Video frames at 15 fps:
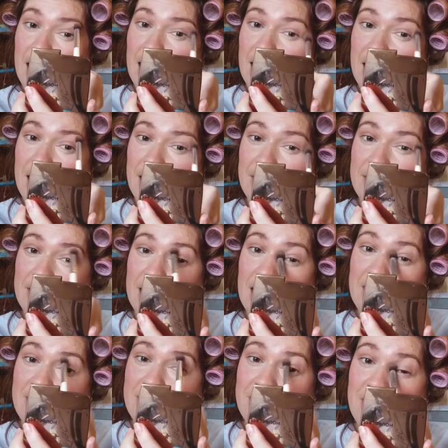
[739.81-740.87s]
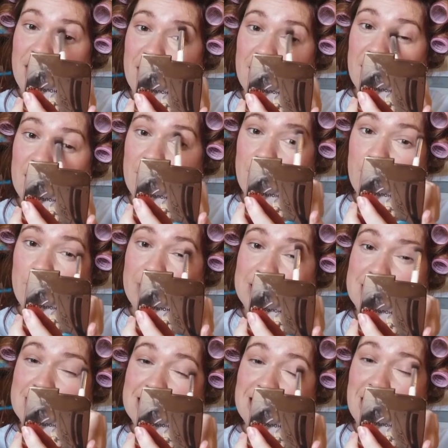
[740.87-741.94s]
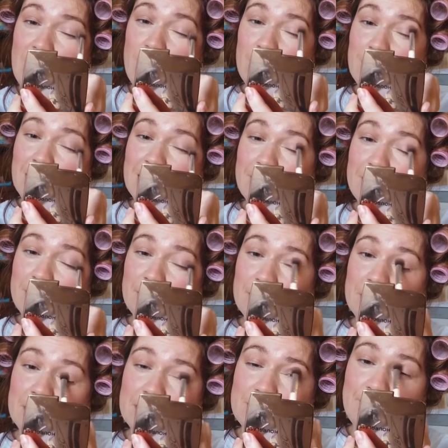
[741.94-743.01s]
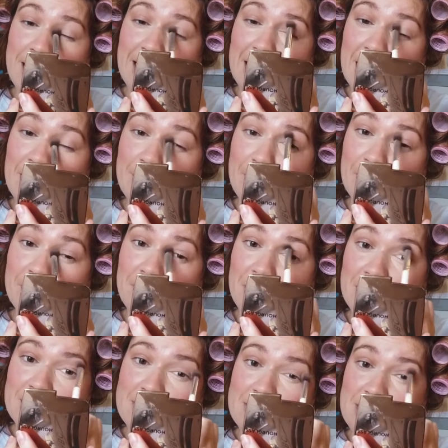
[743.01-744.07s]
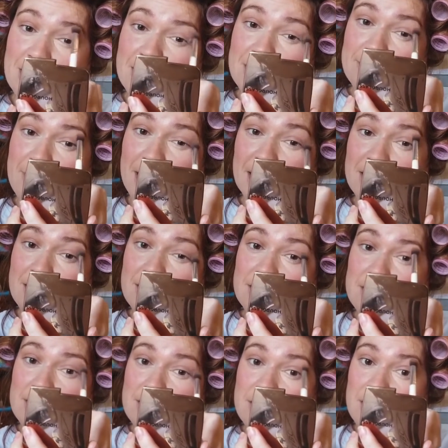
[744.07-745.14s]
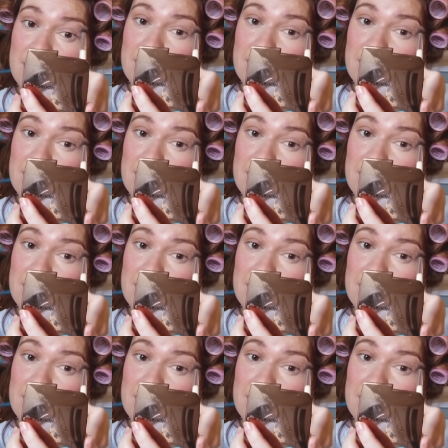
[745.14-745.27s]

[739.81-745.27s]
And then I think we slowly built things back up over like 6 months.